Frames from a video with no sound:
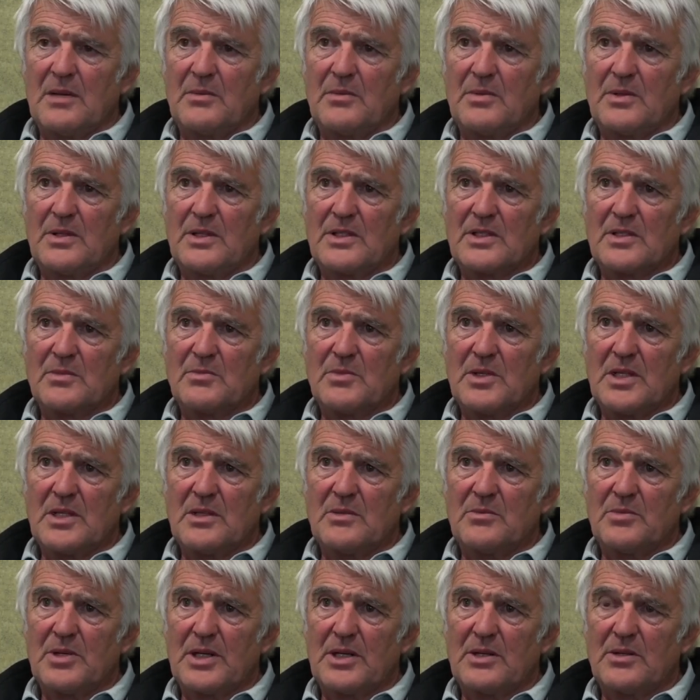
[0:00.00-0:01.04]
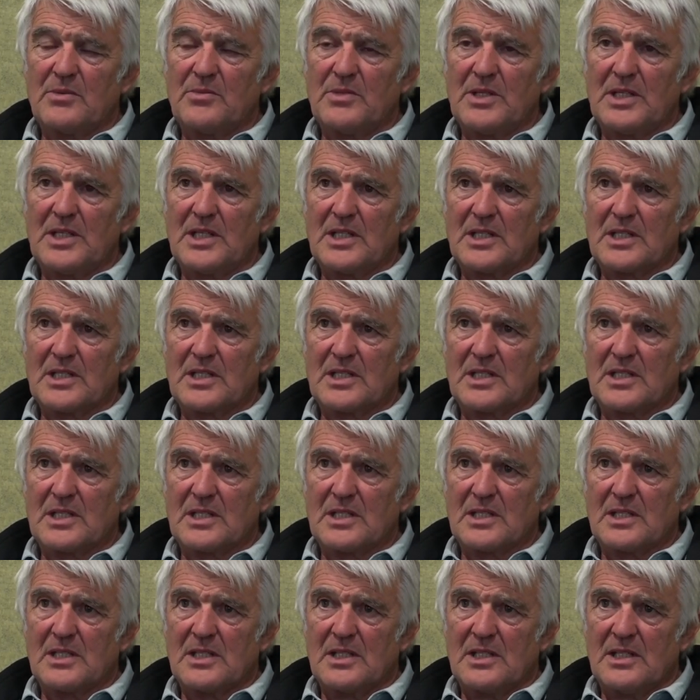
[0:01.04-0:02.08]
ambulance men,
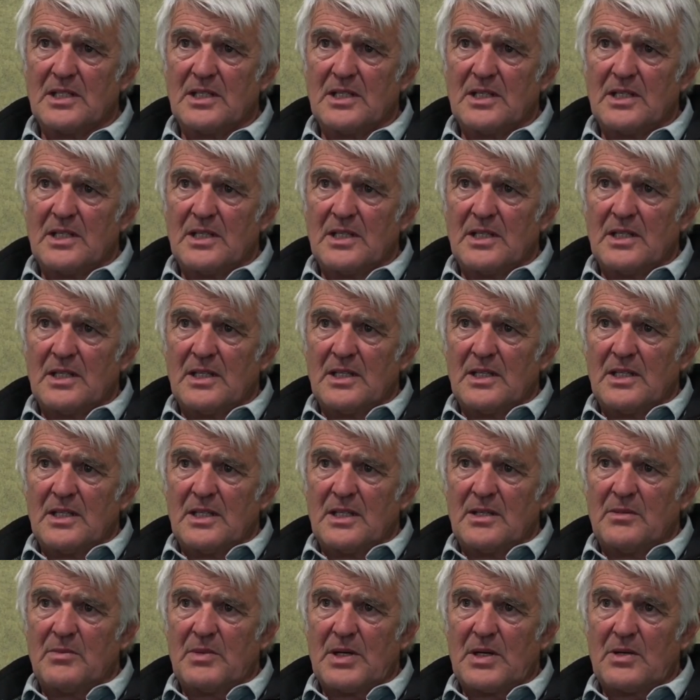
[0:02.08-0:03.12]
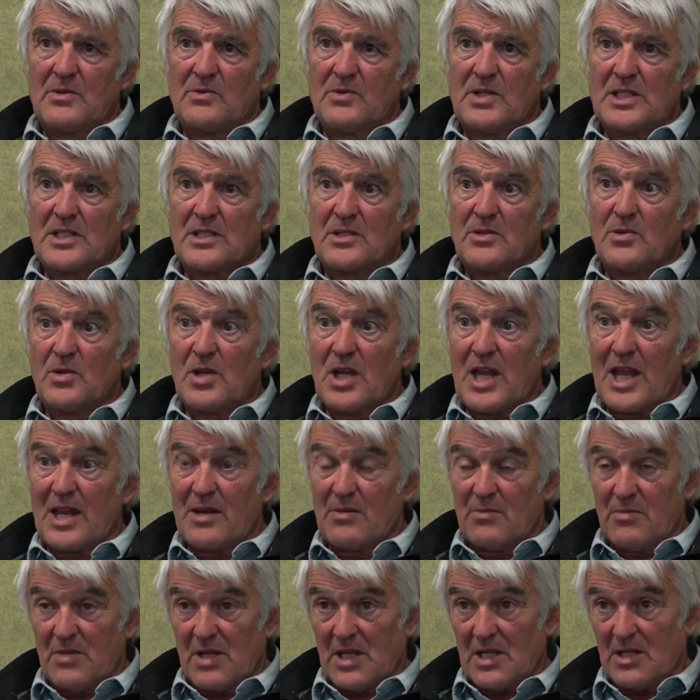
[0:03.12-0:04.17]
paramedics, mountain rescue,
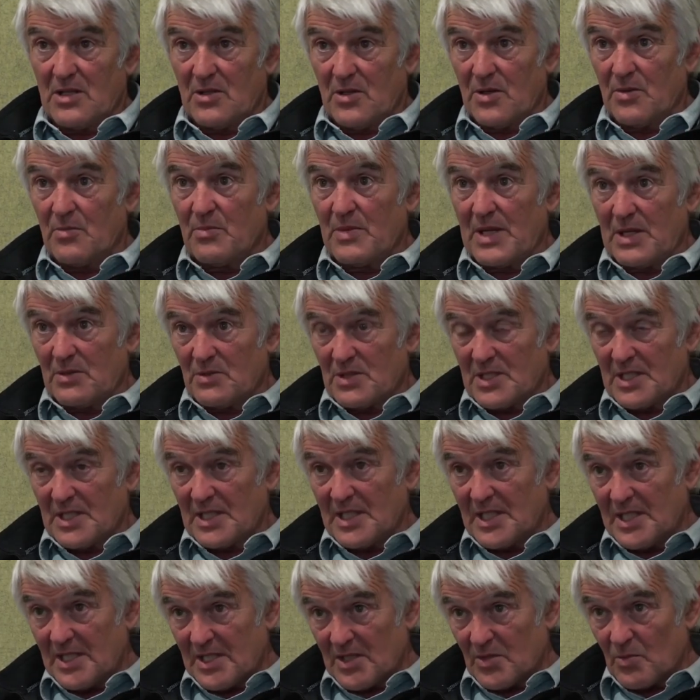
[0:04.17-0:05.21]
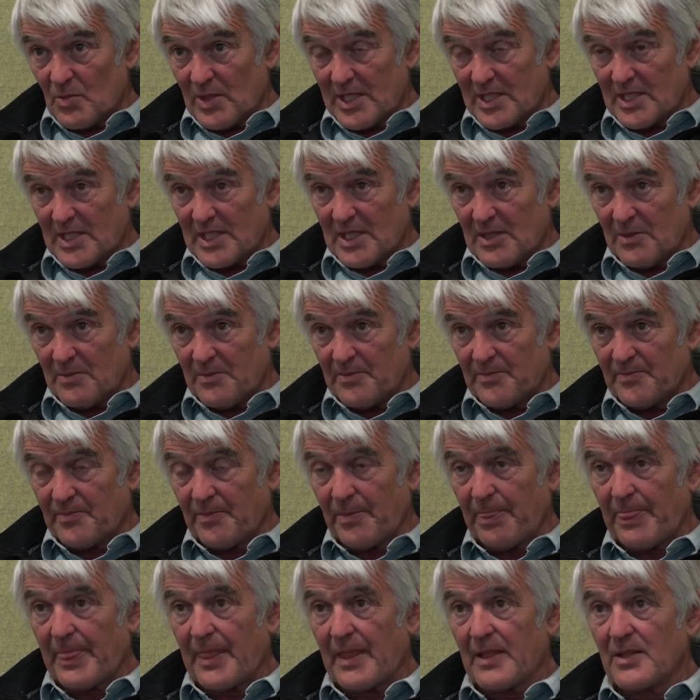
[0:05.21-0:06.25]
and a lot of mountaineers went down
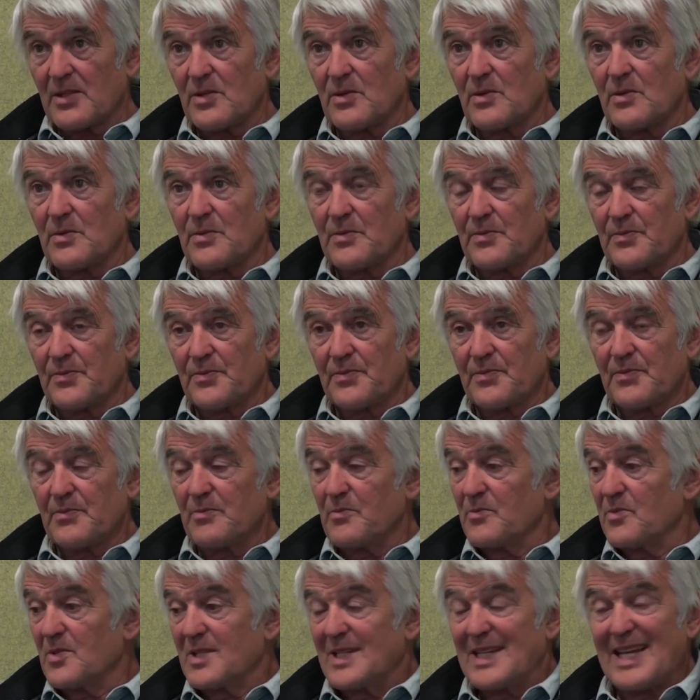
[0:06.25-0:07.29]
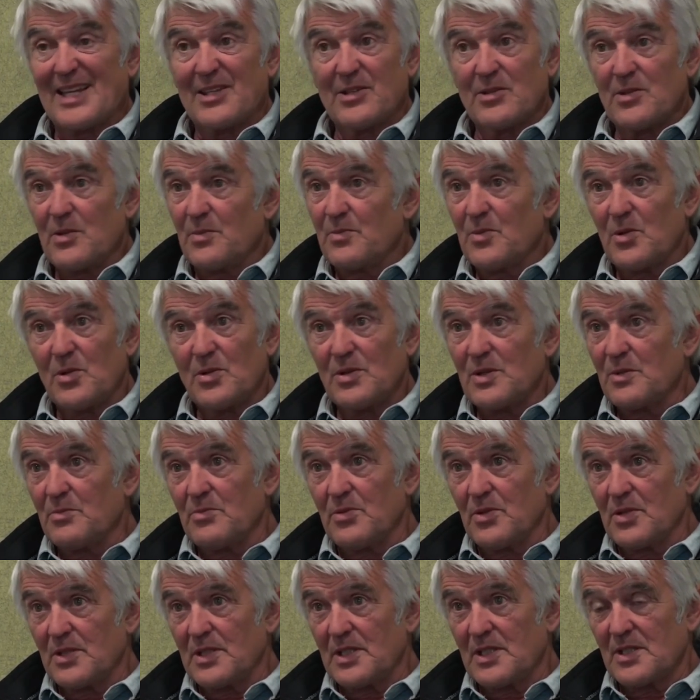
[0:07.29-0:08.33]
to gather up all the
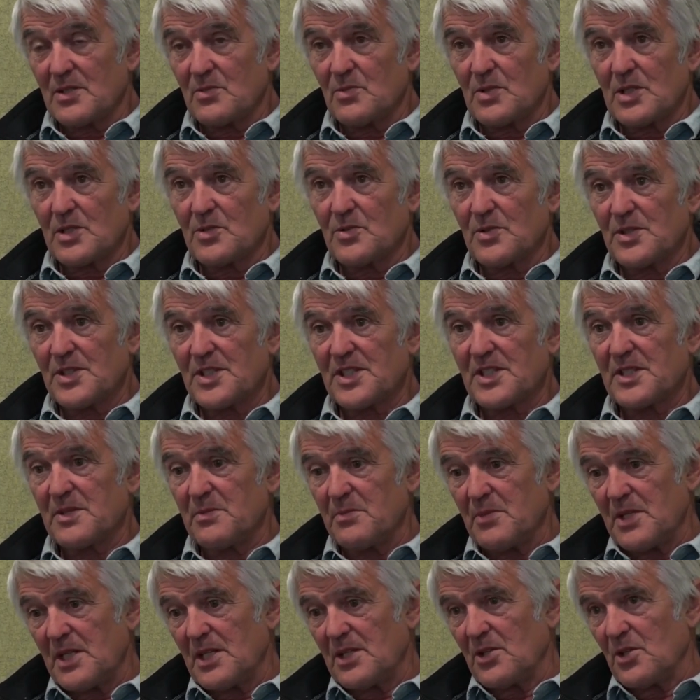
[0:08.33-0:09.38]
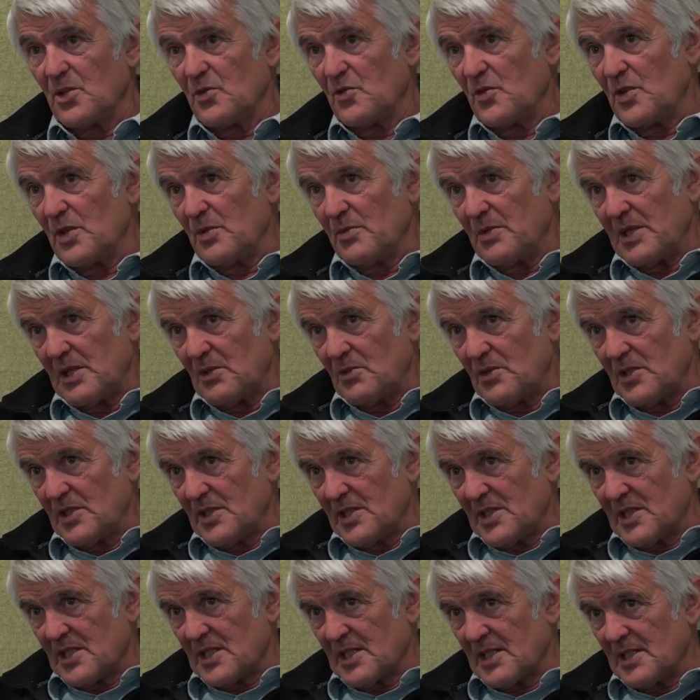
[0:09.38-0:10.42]
bodies, which was smeared over the
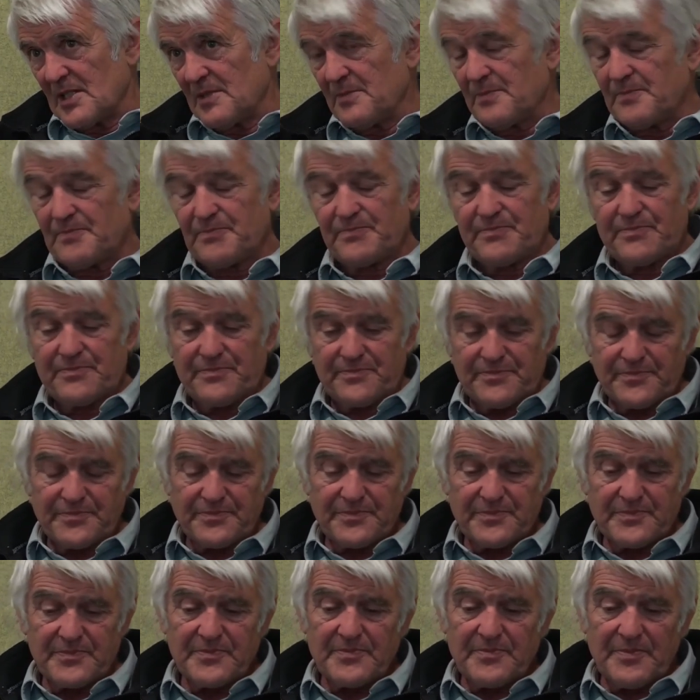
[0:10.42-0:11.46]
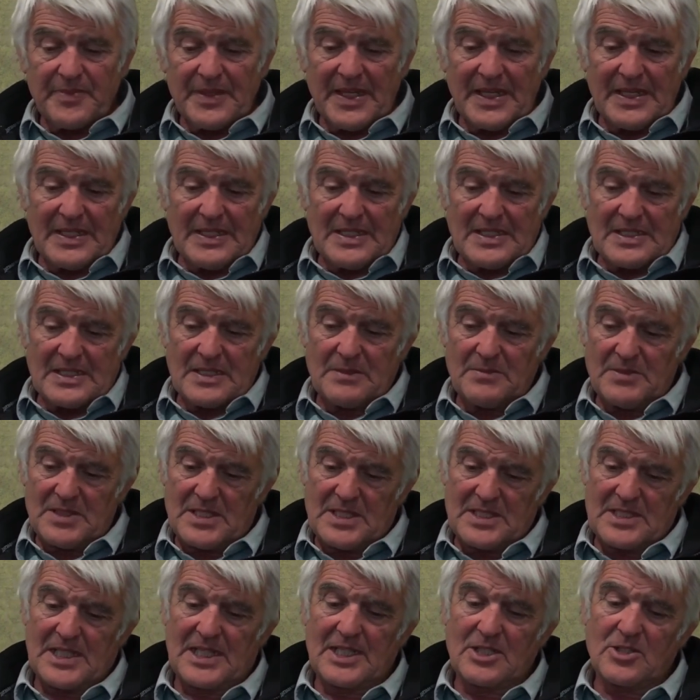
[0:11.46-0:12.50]
mountainside. And some
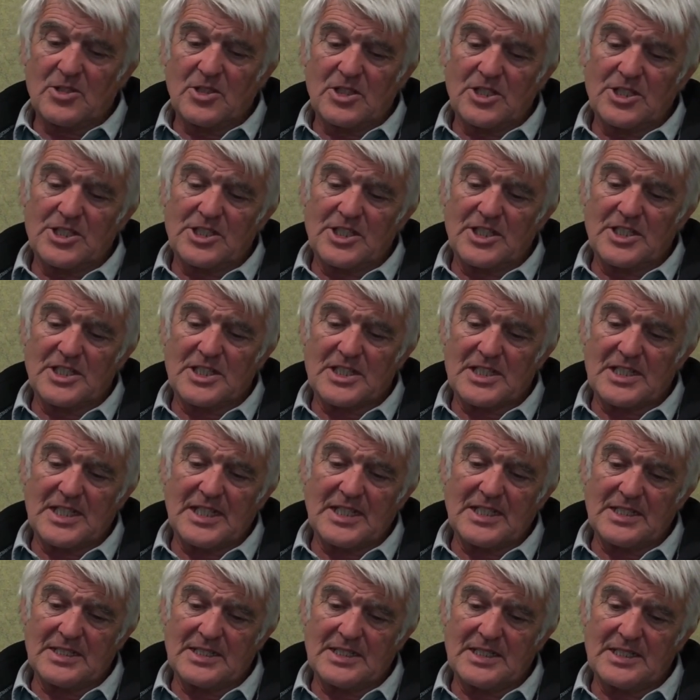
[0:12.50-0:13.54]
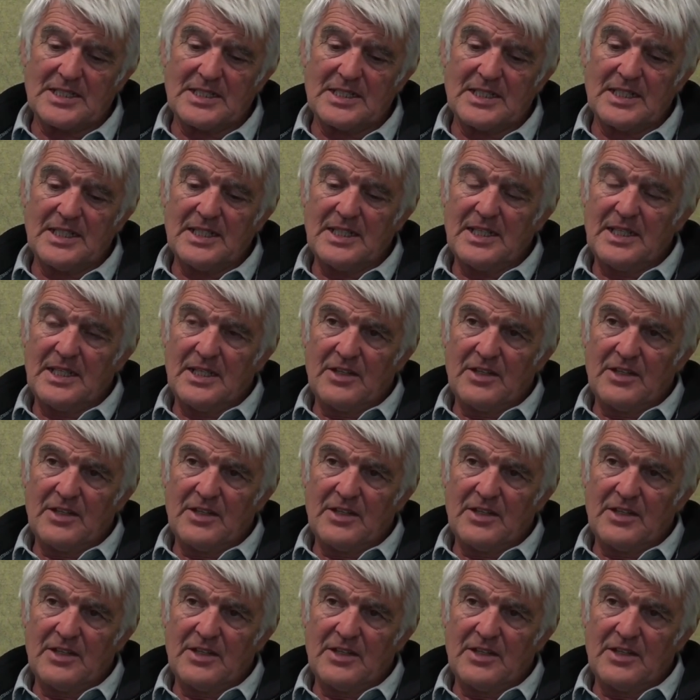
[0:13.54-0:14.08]
of the psychologists later did